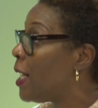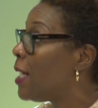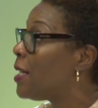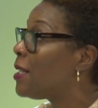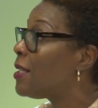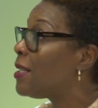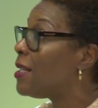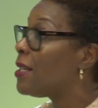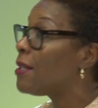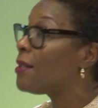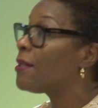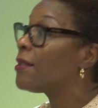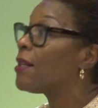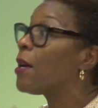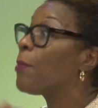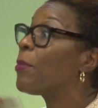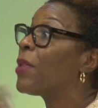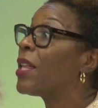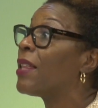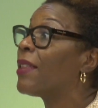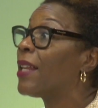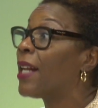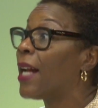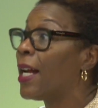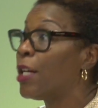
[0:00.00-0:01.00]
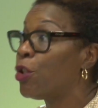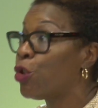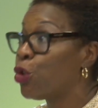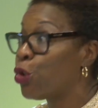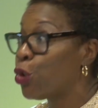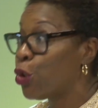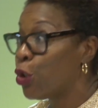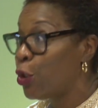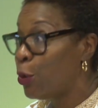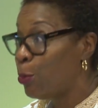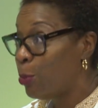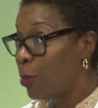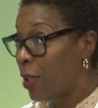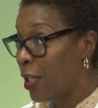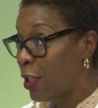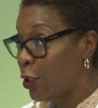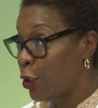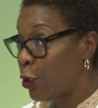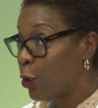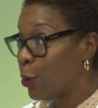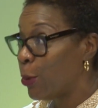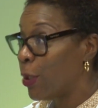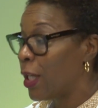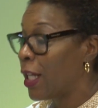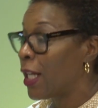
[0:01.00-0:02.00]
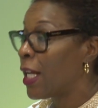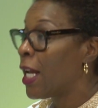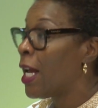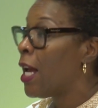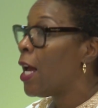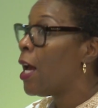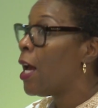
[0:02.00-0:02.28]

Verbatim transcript: Is this something that I should be doing?